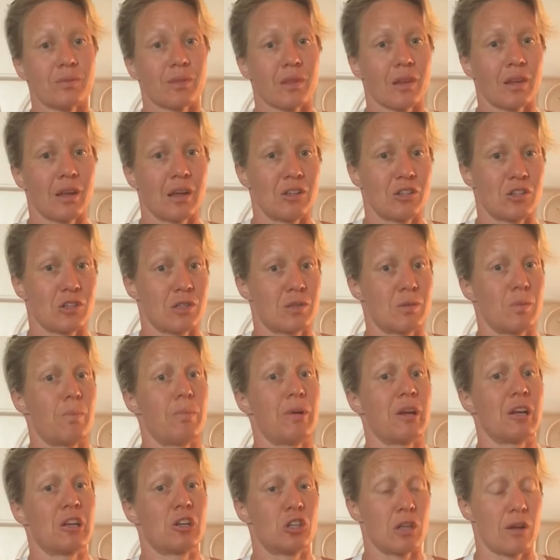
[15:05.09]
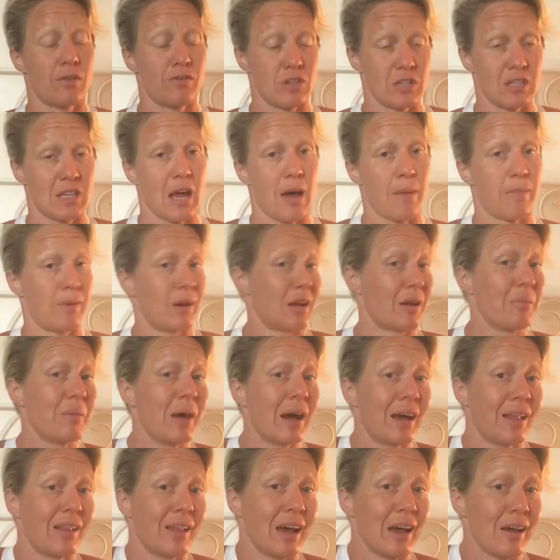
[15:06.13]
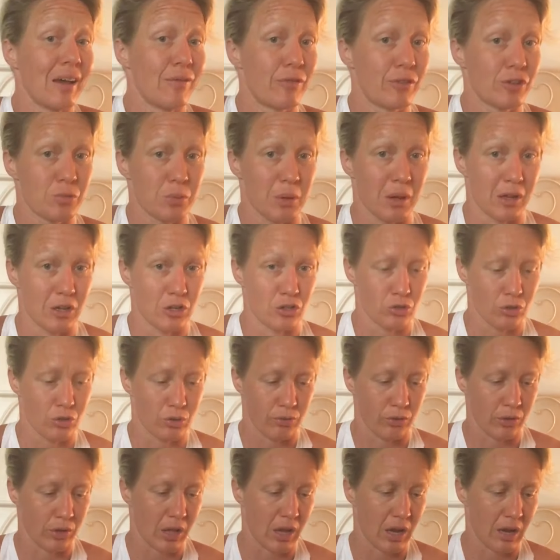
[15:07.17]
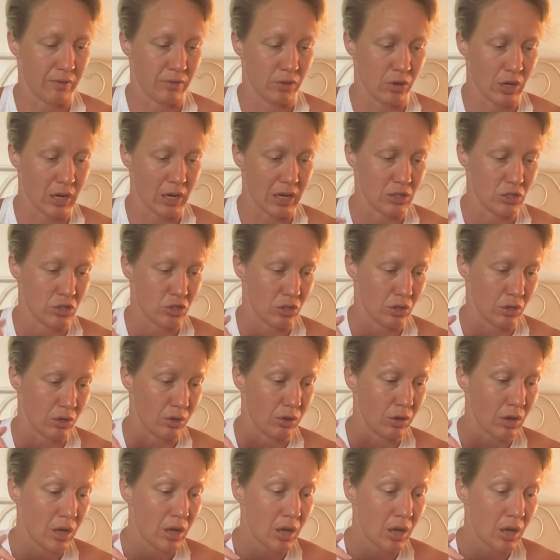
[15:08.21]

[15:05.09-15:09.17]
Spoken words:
It's just a big shift is happening in my life. It's probably true for a lot of you guys, too.